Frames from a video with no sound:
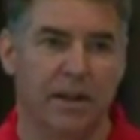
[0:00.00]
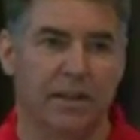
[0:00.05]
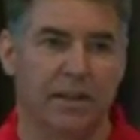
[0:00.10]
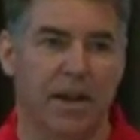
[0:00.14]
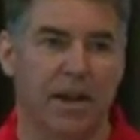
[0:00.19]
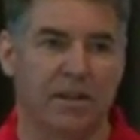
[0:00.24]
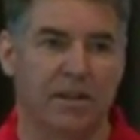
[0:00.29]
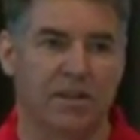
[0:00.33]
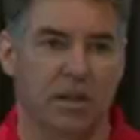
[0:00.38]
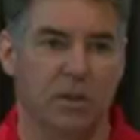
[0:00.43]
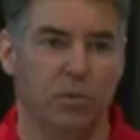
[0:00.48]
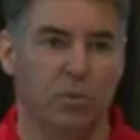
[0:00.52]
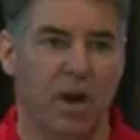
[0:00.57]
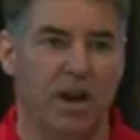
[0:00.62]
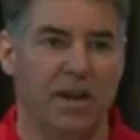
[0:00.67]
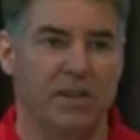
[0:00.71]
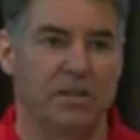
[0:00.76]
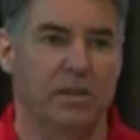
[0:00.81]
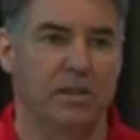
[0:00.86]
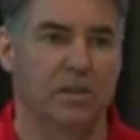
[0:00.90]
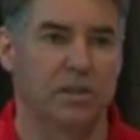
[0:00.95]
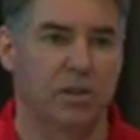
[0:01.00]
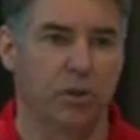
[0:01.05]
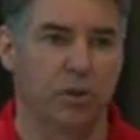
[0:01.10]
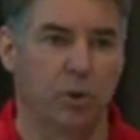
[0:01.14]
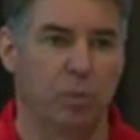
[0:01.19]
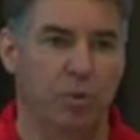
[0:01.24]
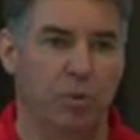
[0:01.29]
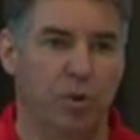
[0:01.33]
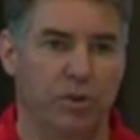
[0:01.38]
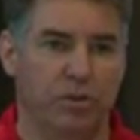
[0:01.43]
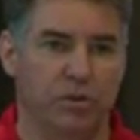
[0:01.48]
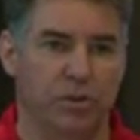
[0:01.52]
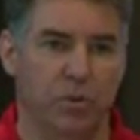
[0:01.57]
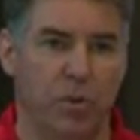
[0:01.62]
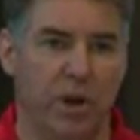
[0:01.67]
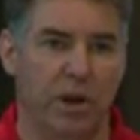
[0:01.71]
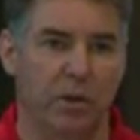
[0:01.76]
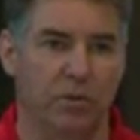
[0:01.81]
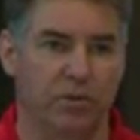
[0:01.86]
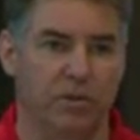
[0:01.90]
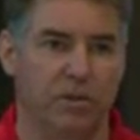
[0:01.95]
they actually raise internal purchase
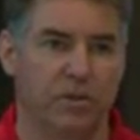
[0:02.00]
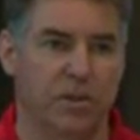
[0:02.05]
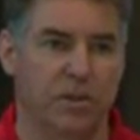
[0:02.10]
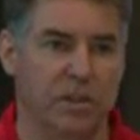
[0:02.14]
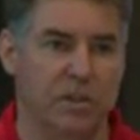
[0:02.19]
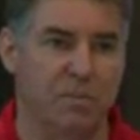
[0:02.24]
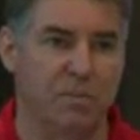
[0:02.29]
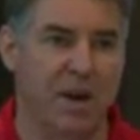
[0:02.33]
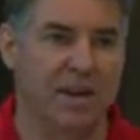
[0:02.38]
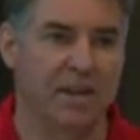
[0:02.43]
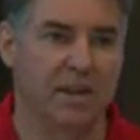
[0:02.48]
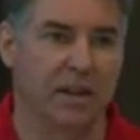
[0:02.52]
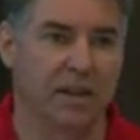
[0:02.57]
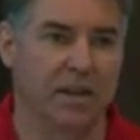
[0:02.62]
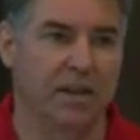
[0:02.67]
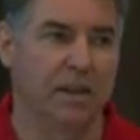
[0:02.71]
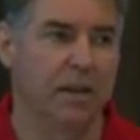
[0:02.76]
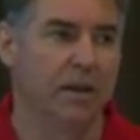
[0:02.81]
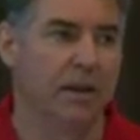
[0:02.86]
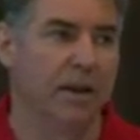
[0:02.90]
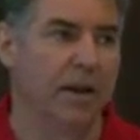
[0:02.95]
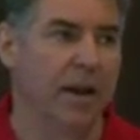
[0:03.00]
requisitions manually,